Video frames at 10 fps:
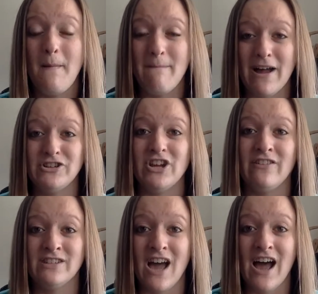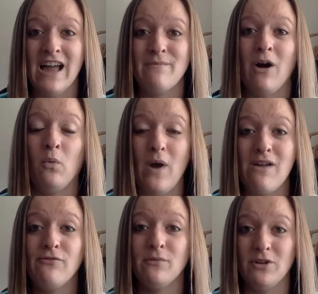bunch of time away
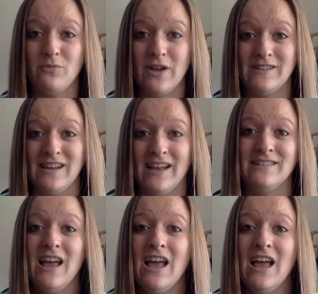from your business.